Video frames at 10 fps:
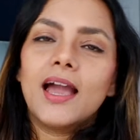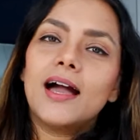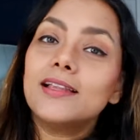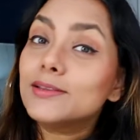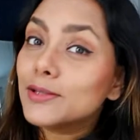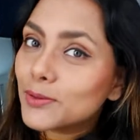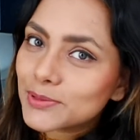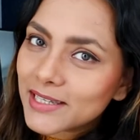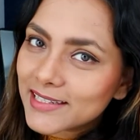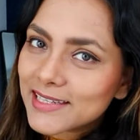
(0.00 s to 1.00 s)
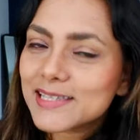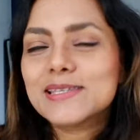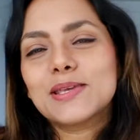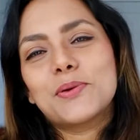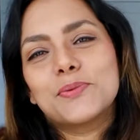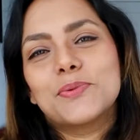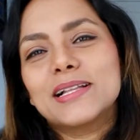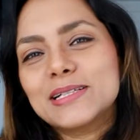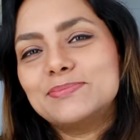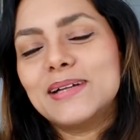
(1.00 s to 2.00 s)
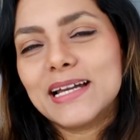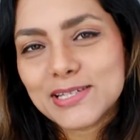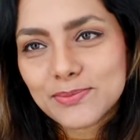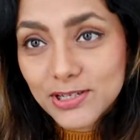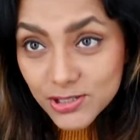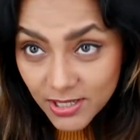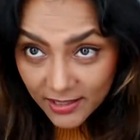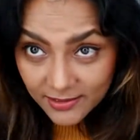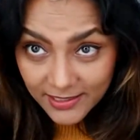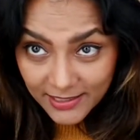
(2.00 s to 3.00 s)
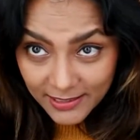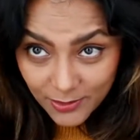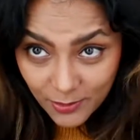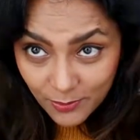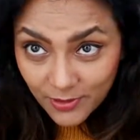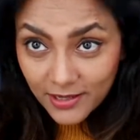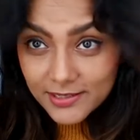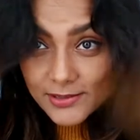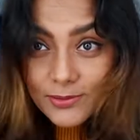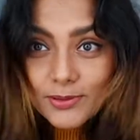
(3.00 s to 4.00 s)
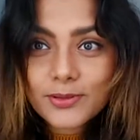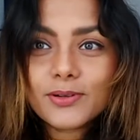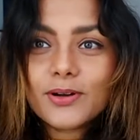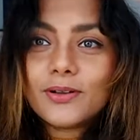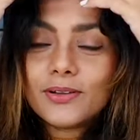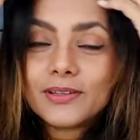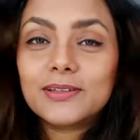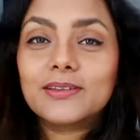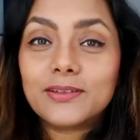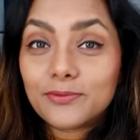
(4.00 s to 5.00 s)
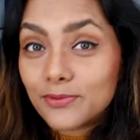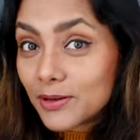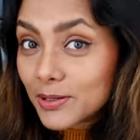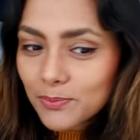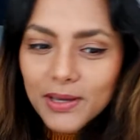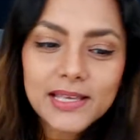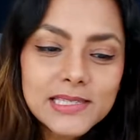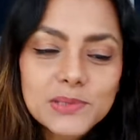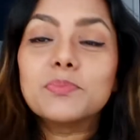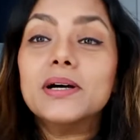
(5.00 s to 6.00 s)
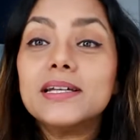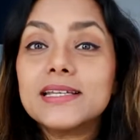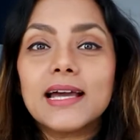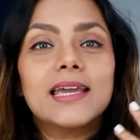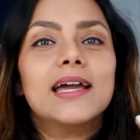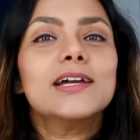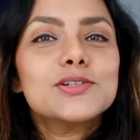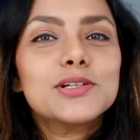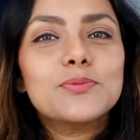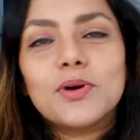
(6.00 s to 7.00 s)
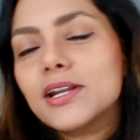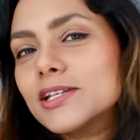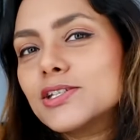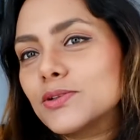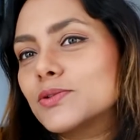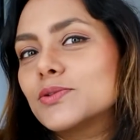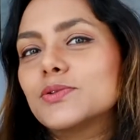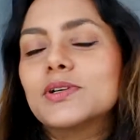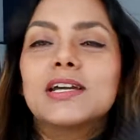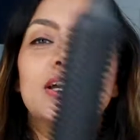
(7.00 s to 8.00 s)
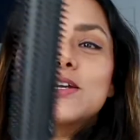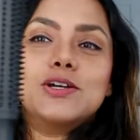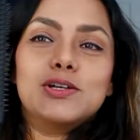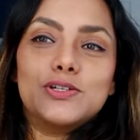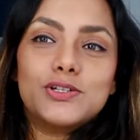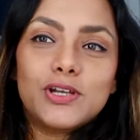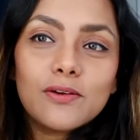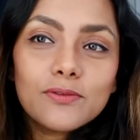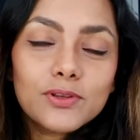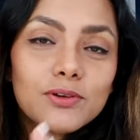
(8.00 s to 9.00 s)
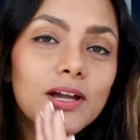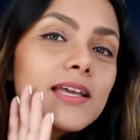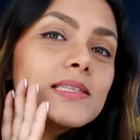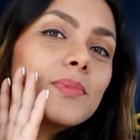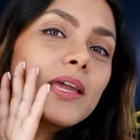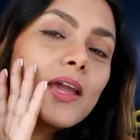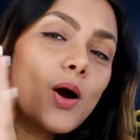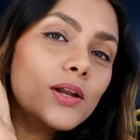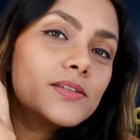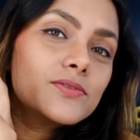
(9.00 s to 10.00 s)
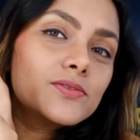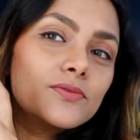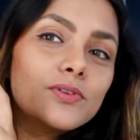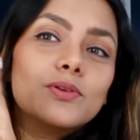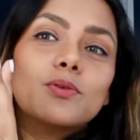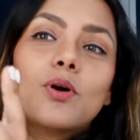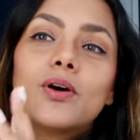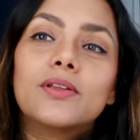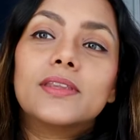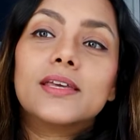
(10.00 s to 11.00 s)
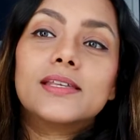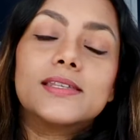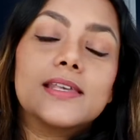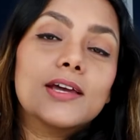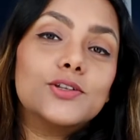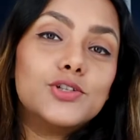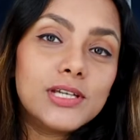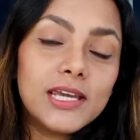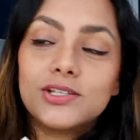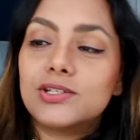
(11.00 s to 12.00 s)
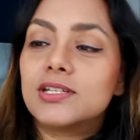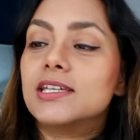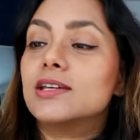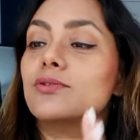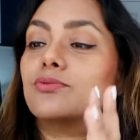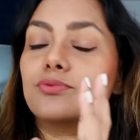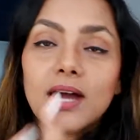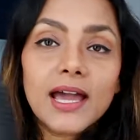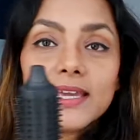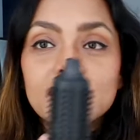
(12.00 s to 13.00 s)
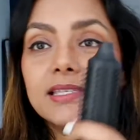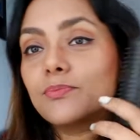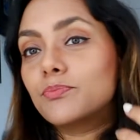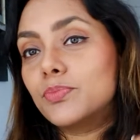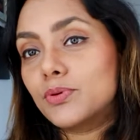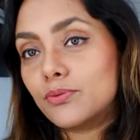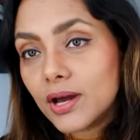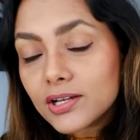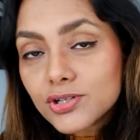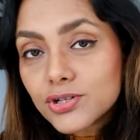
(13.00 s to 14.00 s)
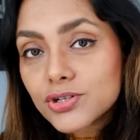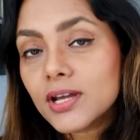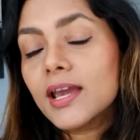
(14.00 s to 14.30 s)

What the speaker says: Hello ladies, welcome back to my channel. And I know I don't look all the very best, but I actually wanted to share with you guys my honest review on this GHD Rise brush,